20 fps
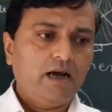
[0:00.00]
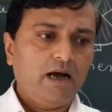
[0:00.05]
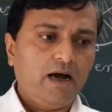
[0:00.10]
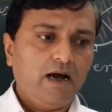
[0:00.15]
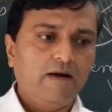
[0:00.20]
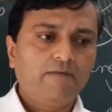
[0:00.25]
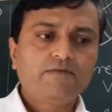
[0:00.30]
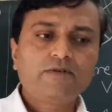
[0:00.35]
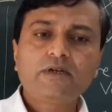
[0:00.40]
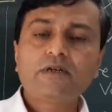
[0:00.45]

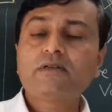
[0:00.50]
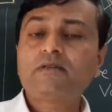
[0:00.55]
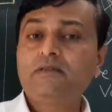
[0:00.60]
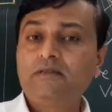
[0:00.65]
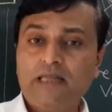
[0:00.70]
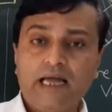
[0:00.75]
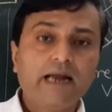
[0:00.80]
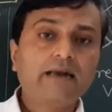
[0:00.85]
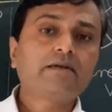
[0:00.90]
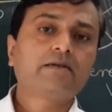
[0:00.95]
after
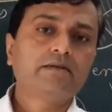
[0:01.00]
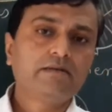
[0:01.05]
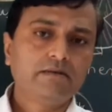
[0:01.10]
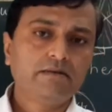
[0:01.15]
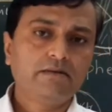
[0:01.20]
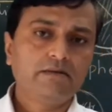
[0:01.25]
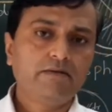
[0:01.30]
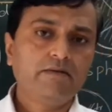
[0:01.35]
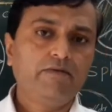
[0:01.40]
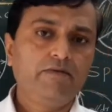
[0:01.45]
that
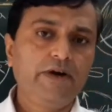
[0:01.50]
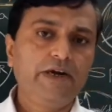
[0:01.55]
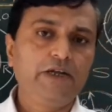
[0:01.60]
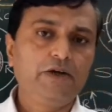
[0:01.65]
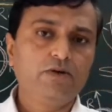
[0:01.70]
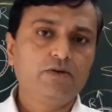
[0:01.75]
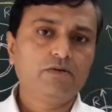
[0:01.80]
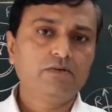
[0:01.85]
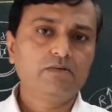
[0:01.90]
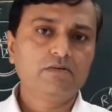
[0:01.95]

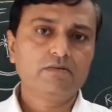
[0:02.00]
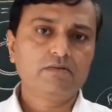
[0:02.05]
video